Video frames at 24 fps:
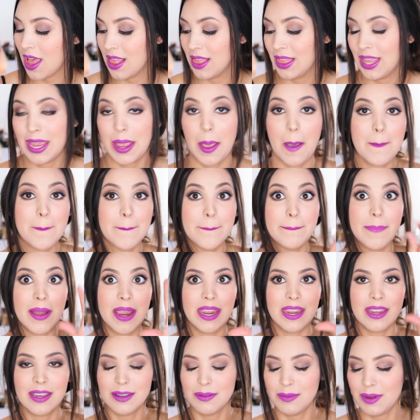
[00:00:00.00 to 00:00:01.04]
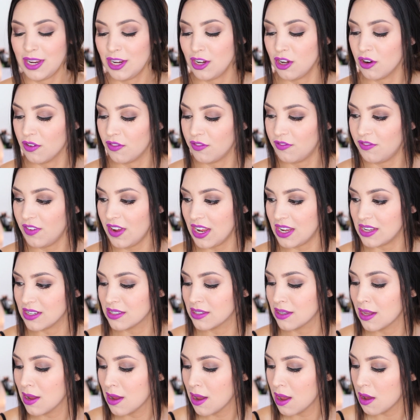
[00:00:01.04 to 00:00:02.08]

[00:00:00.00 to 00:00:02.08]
like bam in your face.